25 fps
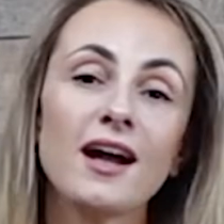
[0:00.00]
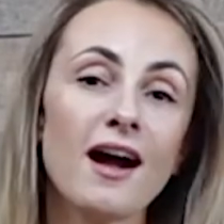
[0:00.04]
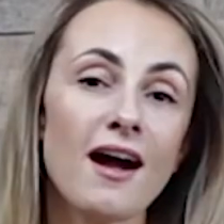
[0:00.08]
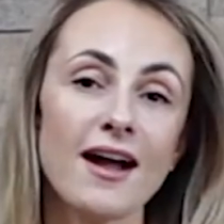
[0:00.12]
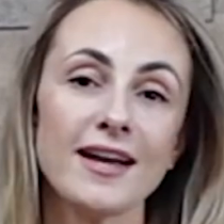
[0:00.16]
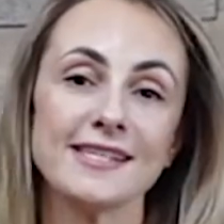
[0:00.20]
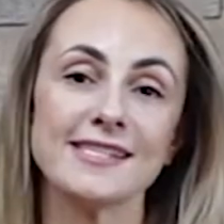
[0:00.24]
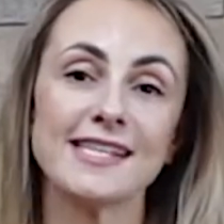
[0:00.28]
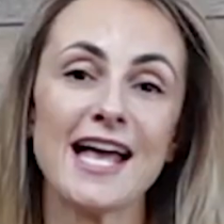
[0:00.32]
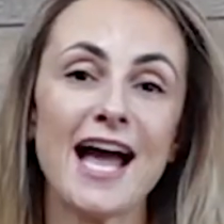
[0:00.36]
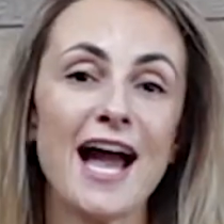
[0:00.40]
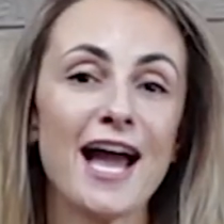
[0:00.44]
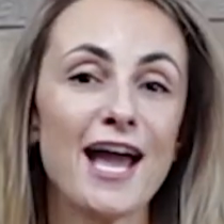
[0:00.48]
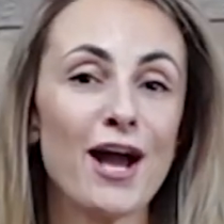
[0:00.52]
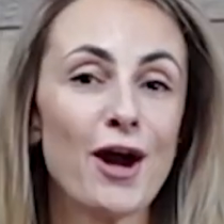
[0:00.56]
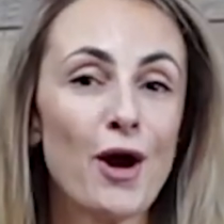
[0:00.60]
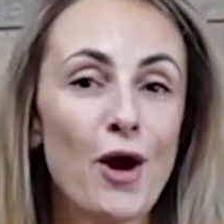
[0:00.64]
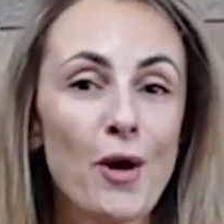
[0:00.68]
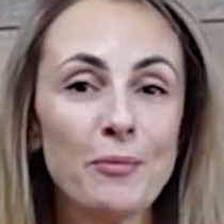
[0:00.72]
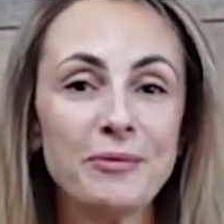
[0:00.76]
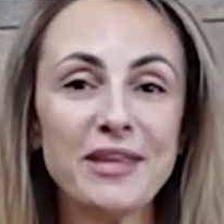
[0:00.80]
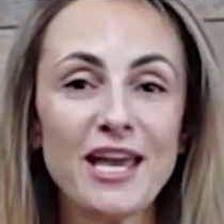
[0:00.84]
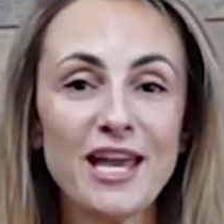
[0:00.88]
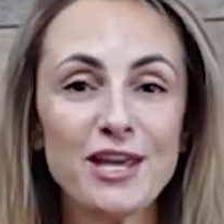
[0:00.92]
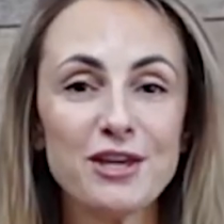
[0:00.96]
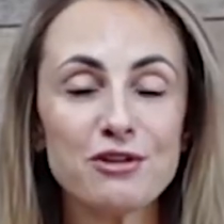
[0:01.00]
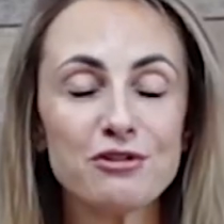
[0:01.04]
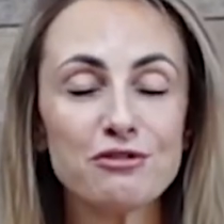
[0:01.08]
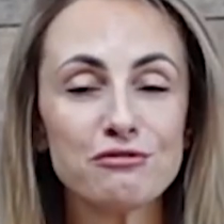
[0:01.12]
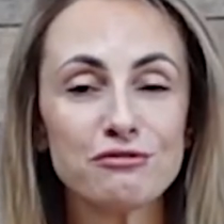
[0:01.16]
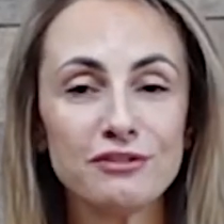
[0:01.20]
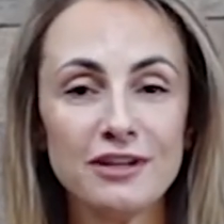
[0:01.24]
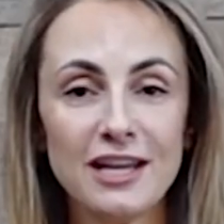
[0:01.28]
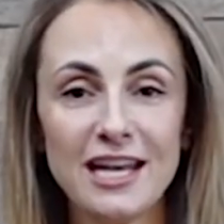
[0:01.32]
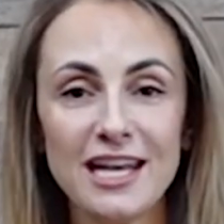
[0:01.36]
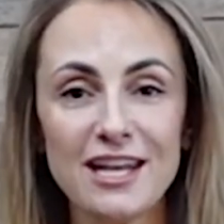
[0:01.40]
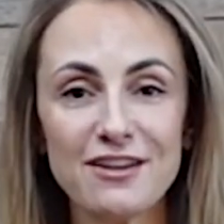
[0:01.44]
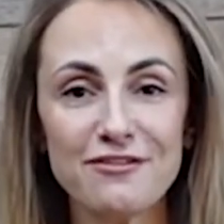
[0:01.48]
Guys, I hope that you
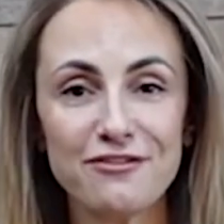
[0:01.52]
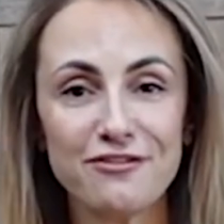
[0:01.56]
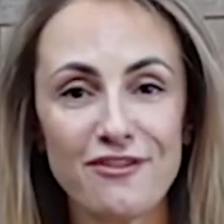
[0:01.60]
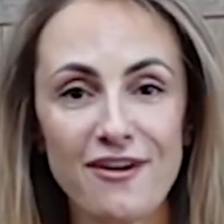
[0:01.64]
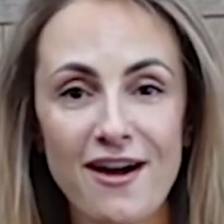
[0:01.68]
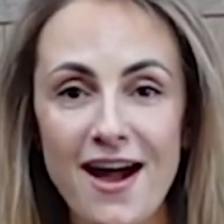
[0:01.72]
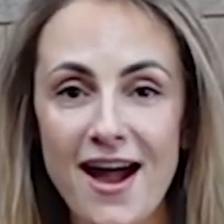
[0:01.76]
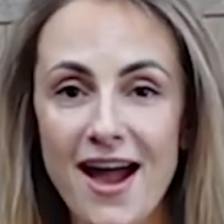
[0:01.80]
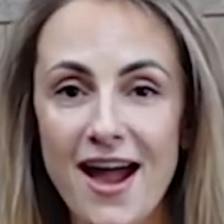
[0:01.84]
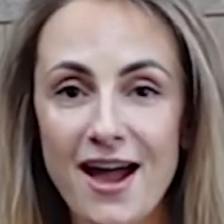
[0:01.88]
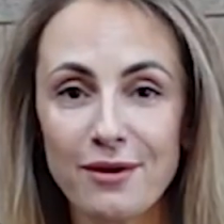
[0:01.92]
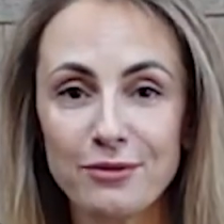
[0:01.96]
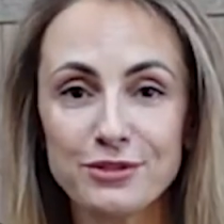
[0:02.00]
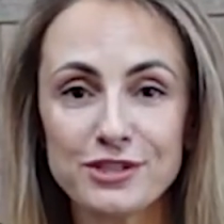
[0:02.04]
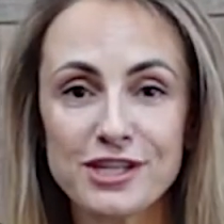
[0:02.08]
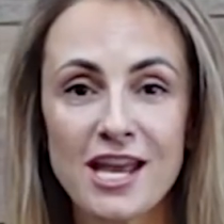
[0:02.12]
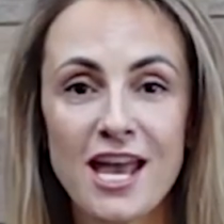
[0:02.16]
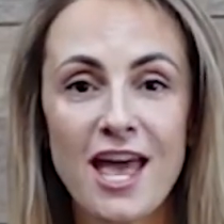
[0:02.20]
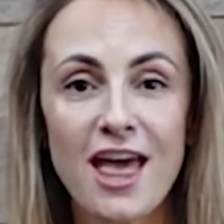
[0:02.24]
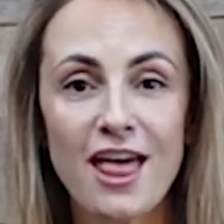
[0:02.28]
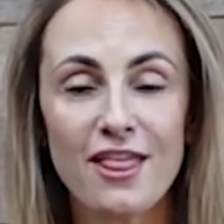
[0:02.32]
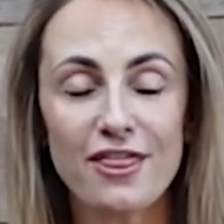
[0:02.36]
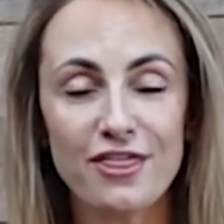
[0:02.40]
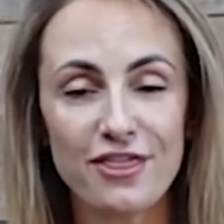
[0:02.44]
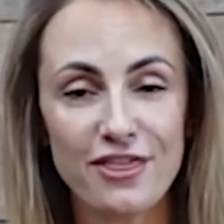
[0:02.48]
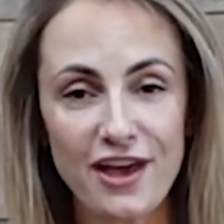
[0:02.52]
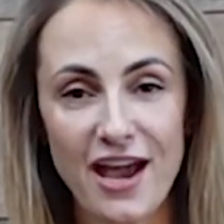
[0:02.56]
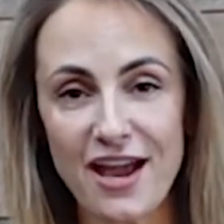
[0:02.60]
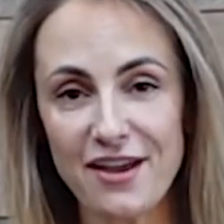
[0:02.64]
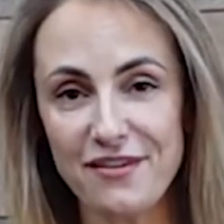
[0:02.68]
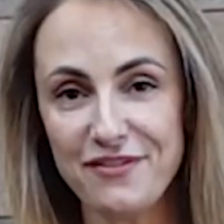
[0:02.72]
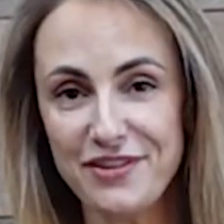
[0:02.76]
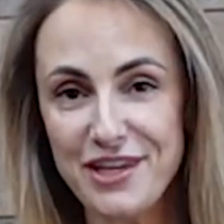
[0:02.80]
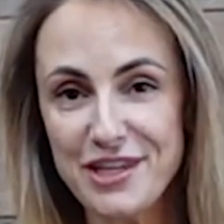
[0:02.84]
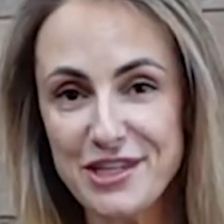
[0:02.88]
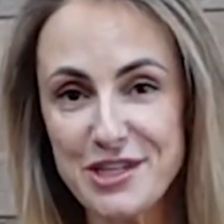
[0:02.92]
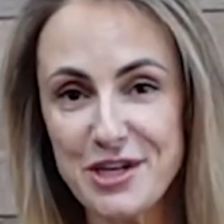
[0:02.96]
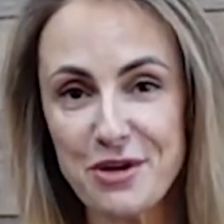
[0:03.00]
really found
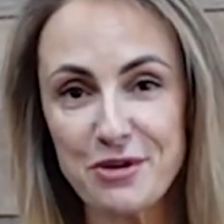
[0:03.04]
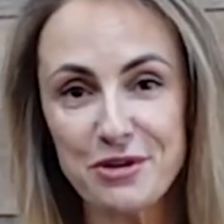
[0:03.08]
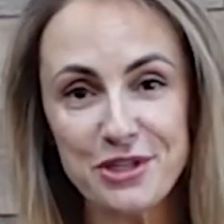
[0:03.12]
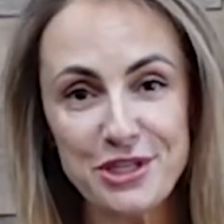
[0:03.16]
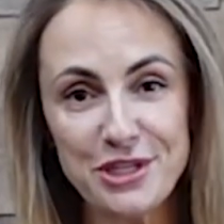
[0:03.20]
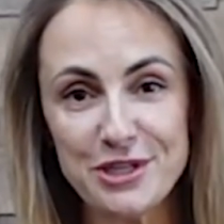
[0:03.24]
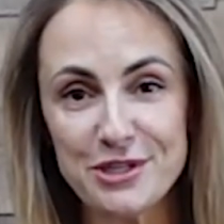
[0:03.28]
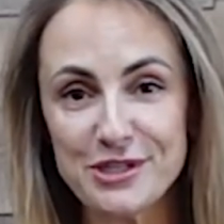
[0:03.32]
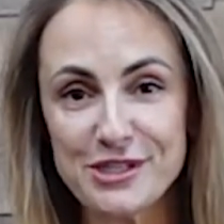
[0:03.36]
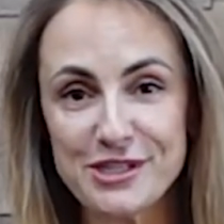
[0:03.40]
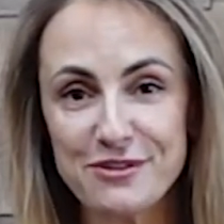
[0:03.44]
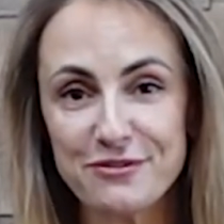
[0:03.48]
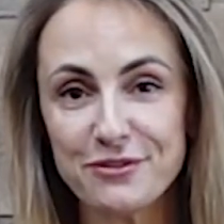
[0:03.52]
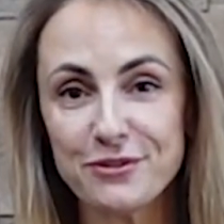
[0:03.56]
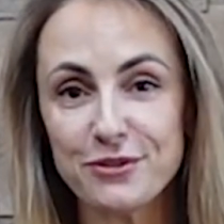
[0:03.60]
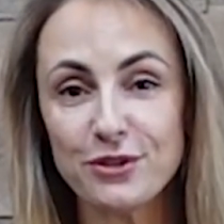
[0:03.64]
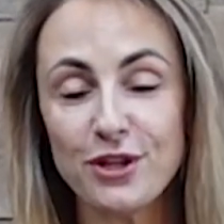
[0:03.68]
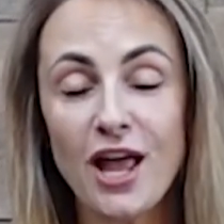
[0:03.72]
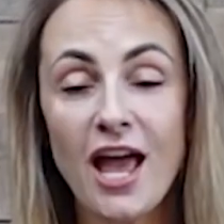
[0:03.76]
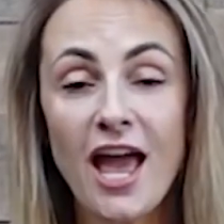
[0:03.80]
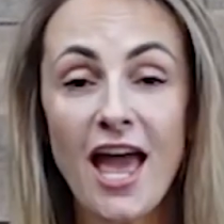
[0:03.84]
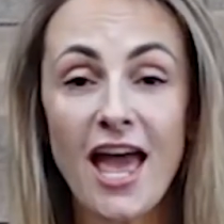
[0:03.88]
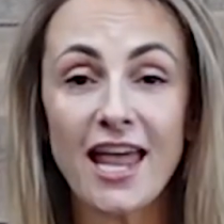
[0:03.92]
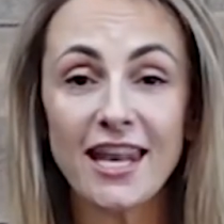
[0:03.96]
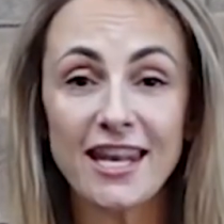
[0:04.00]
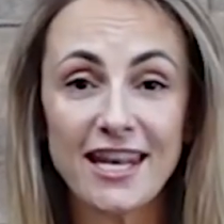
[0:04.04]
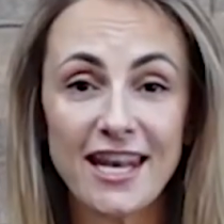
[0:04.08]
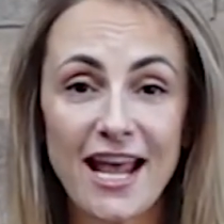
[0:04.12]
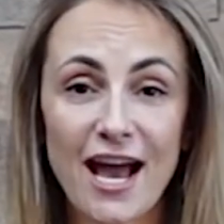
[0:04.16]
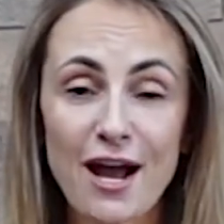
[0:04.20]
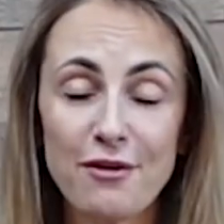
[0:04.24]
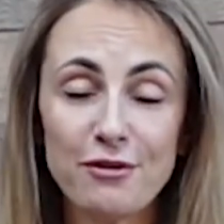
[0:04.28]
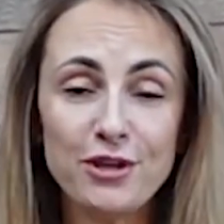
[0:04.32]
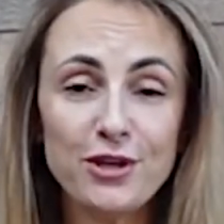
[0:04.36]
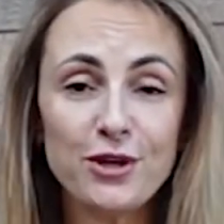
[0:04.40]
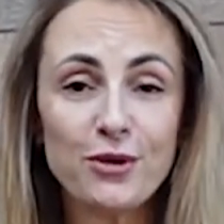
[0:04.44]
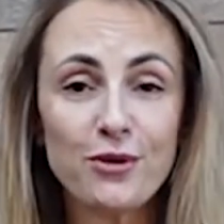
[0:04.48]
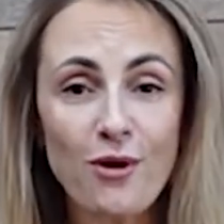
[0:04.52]
that video useful and
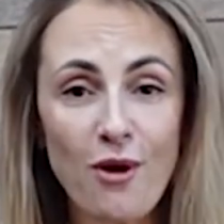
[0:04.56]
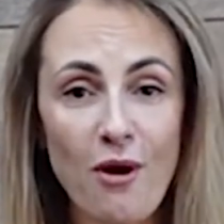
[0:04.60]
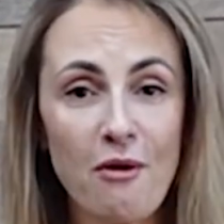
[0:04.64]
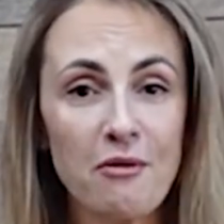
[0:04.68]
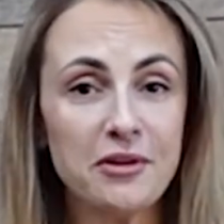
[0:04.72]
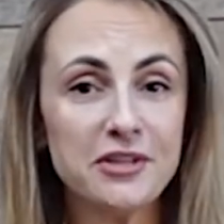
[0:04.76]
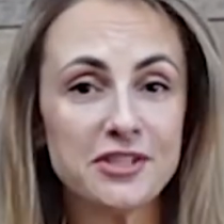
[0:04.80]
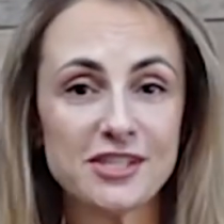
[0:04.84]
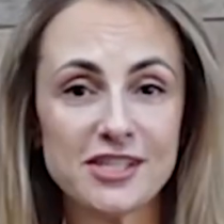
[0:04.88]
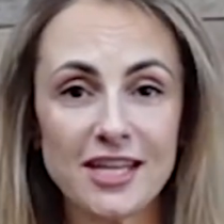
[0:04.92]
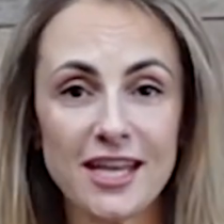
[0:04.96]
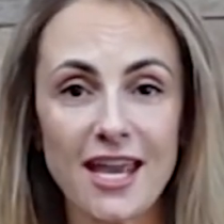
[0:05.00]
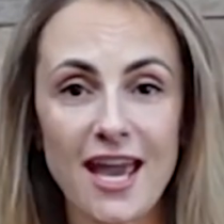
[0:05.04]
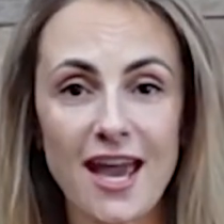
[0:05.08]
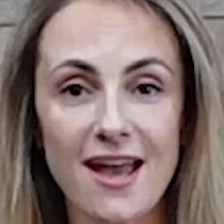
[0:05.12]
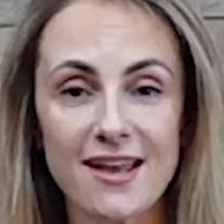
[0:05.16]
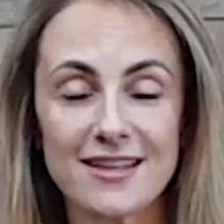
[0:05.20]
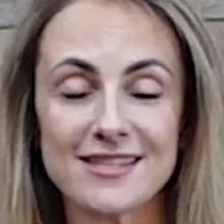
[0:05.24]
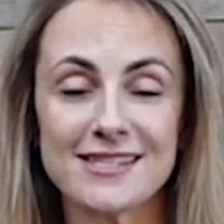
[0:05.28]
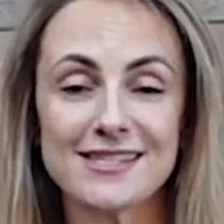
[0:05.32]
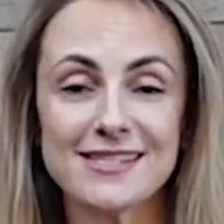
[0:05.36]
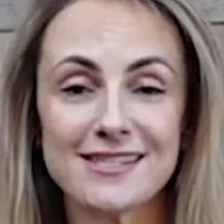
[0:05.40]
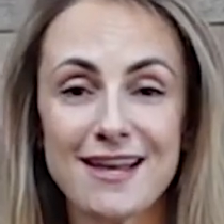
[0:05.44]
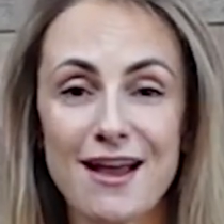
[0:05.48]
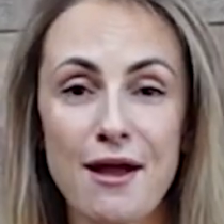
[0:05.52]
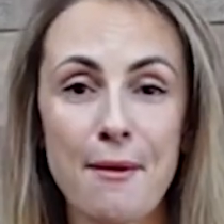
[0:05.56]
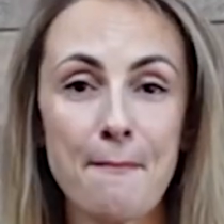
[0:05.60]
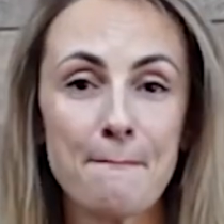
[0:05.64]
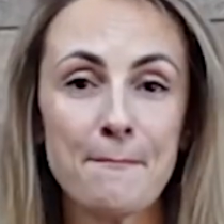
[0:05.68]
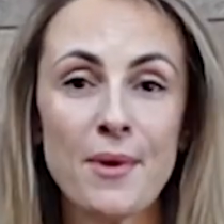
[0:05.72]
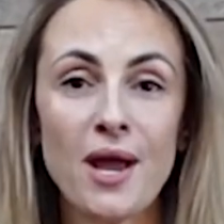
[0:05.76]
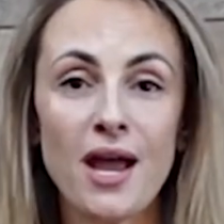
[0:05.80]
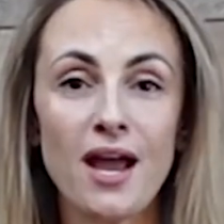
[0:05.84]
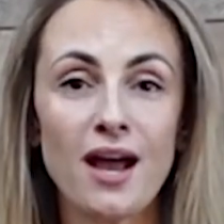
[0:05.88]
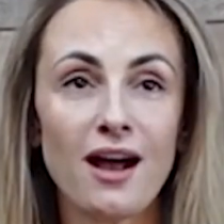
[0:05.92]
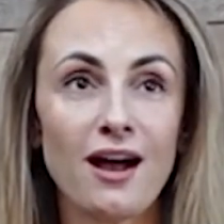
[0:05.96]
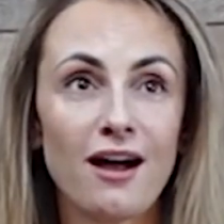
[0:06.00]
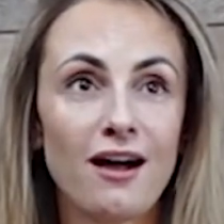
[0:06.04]
now you're going to get some